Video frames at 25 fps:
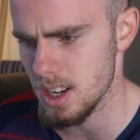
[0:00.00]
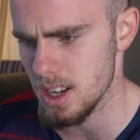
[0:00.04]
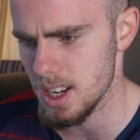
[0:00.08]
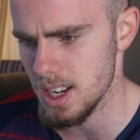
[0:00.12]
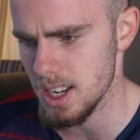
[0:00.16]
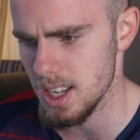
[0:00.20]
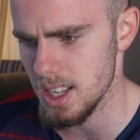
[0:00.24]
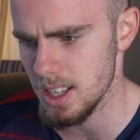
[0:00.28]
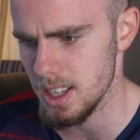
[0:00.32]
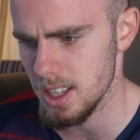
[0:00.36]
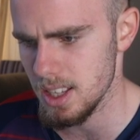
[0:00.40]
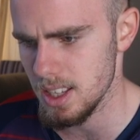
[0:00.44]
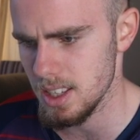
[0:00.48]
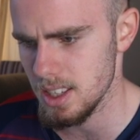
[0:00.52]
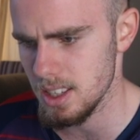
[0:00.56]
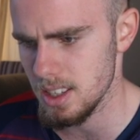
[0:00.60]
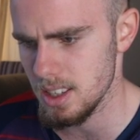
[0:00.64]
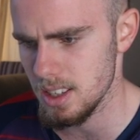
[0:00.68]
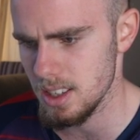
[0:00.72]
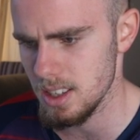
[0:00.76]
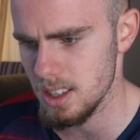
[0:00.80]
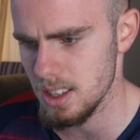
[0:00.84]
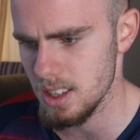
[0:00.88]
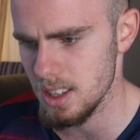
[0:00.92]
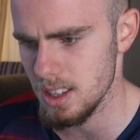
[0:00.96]

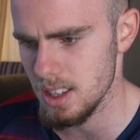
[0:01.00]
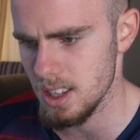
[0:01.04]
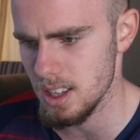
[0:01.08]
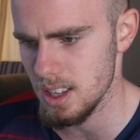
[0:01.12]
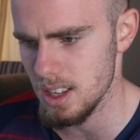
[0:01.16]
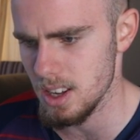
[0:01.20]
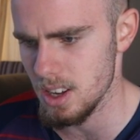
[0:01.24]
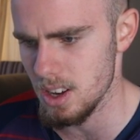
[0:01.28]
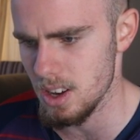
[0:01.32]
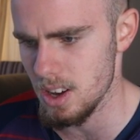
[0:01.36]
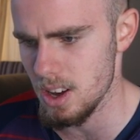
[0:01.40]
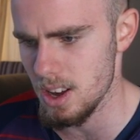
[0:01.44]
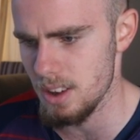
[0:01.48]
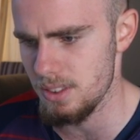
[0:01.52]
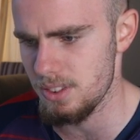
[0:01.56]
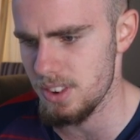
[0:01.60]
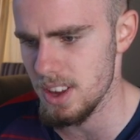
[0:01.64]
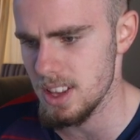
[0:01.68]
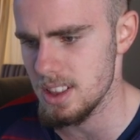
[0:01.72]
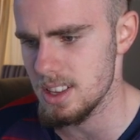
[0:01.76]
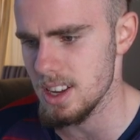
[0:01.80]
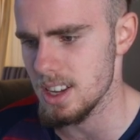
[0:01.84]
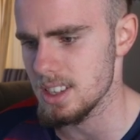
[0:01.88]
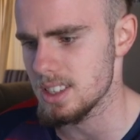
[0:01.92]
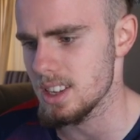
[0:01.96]
If
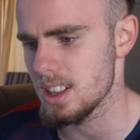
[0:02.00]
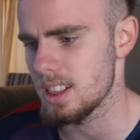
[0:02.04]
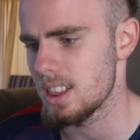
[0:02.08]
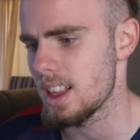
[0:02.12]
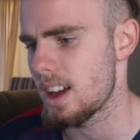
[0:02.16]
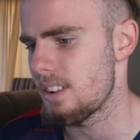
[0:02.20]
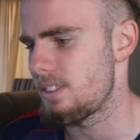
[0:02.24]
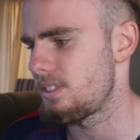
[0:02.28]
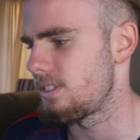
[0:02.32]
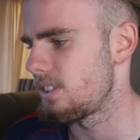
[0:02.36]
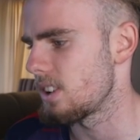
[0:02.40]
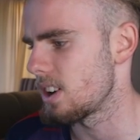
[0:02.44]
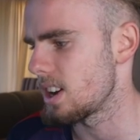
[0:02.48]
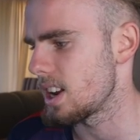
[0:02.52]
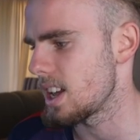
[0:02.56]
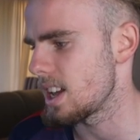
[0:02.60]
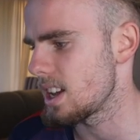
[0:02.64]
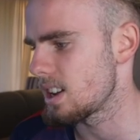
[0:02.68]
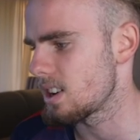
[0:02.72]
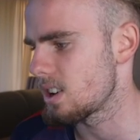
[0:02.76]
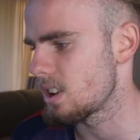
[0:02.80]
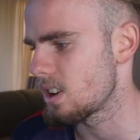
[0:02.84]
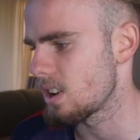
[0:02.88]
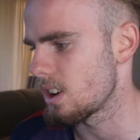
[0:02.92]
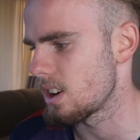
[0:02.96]
he does a left foot,
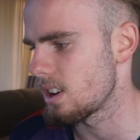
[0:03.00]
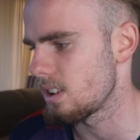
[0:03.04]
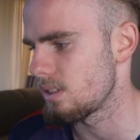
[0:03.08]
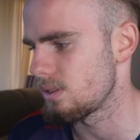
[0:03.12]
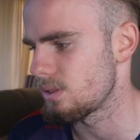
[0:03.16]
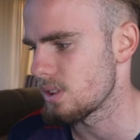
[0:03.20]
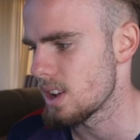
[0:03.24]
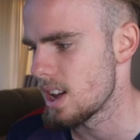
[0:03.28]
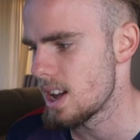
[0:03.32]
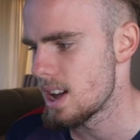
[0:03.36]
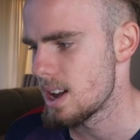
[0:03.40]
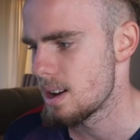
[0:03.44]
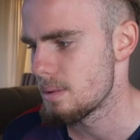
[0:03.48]
he could have